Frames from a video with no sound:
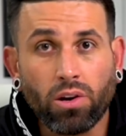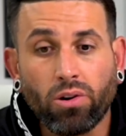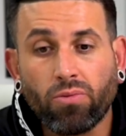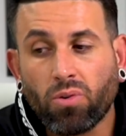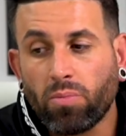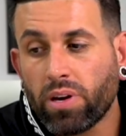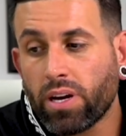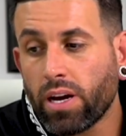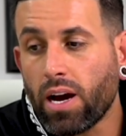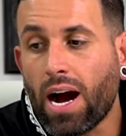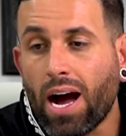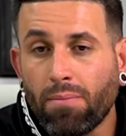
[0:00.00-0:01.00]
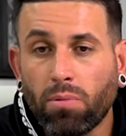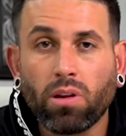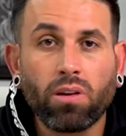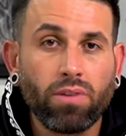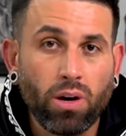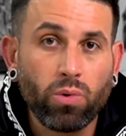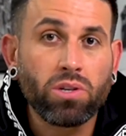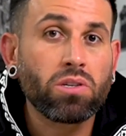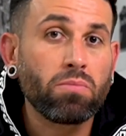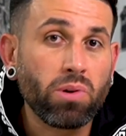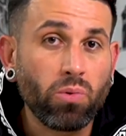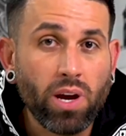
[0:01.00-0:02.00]
for me, I believe that we should
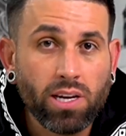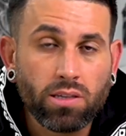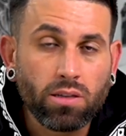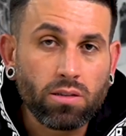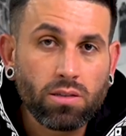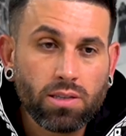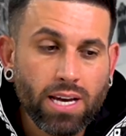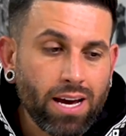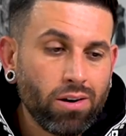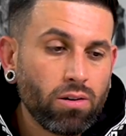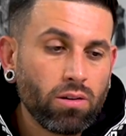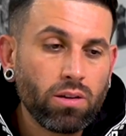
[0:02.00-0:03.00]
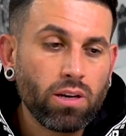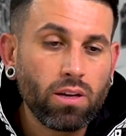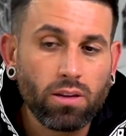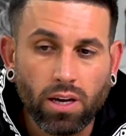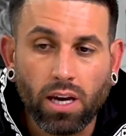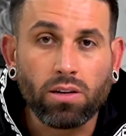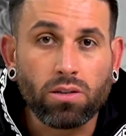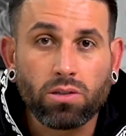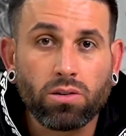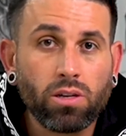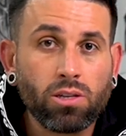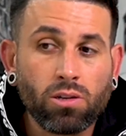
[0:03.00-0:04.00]
be raising the standard on the
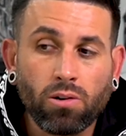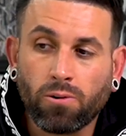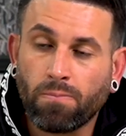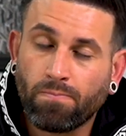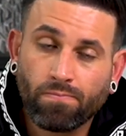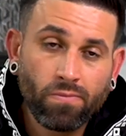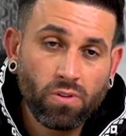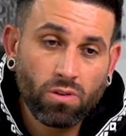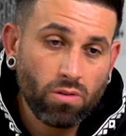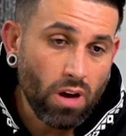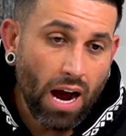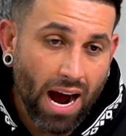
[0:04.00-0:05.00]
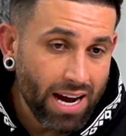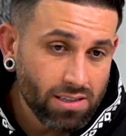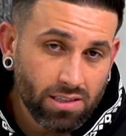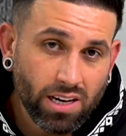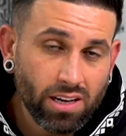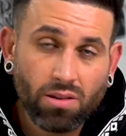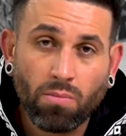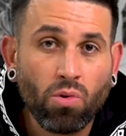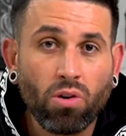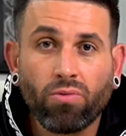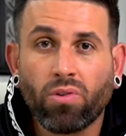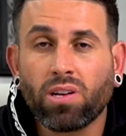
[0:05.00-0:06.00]
industry, so I say the more
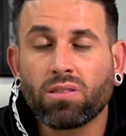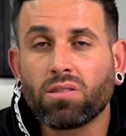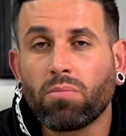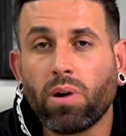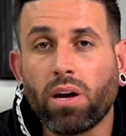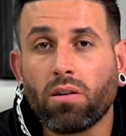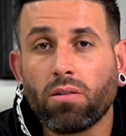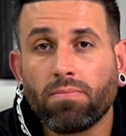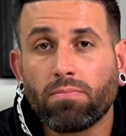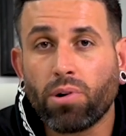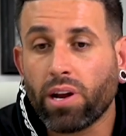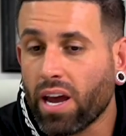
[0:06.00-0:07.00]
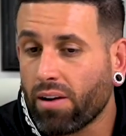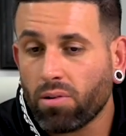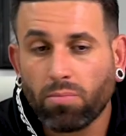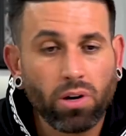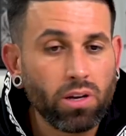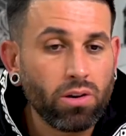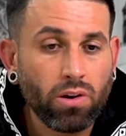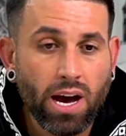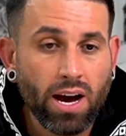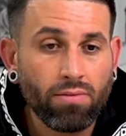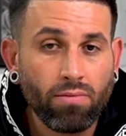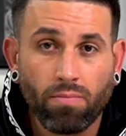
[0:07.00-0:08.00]
friends the better. Bring everybody you
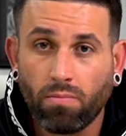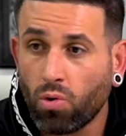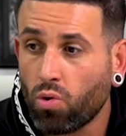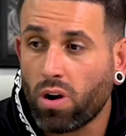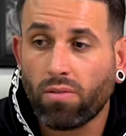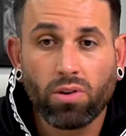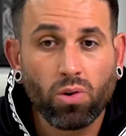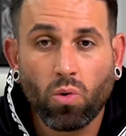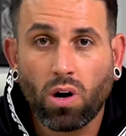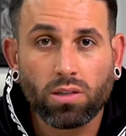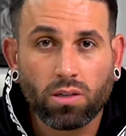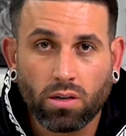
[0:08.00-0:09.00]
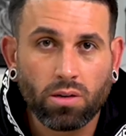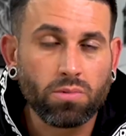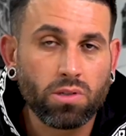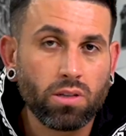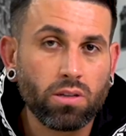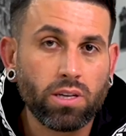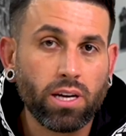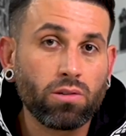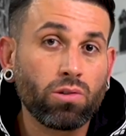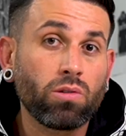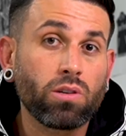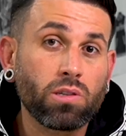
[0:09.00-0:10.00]
have, whoever you want to come see the tattoo
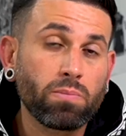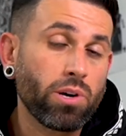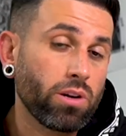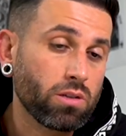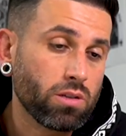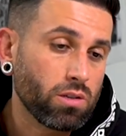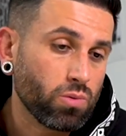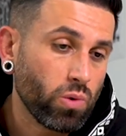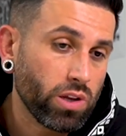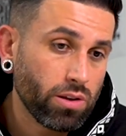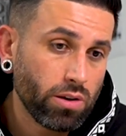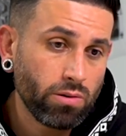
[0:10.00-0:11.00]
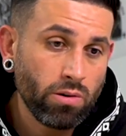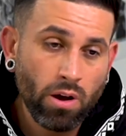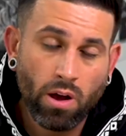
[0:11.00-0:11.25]
and experience this with you,